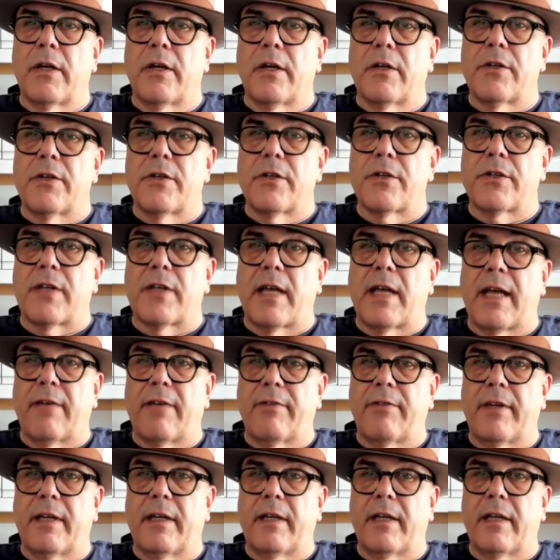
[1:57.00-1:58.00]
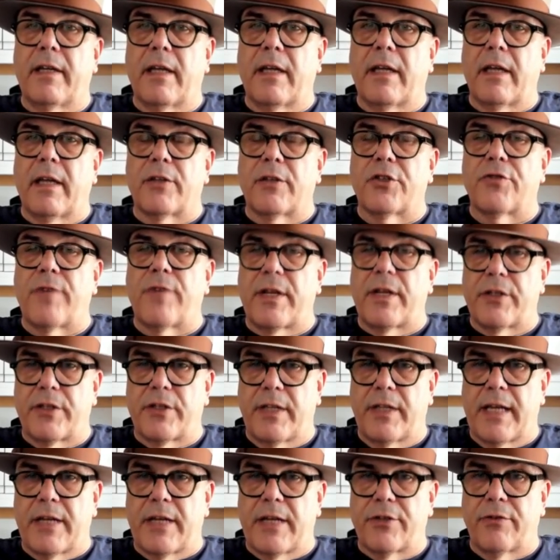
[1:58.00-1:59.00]
So having stretched the
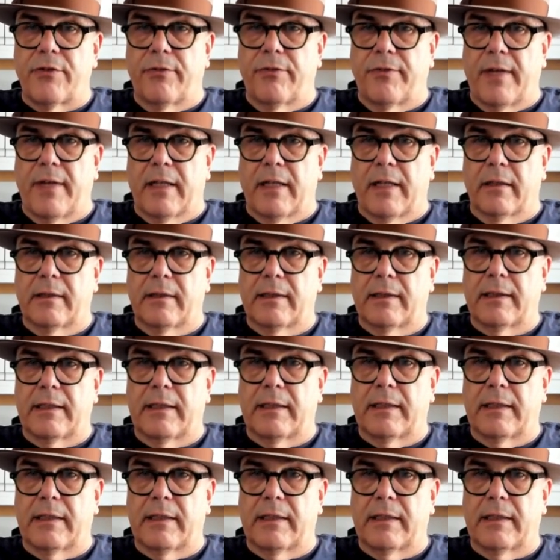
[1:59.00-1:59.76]
actual felt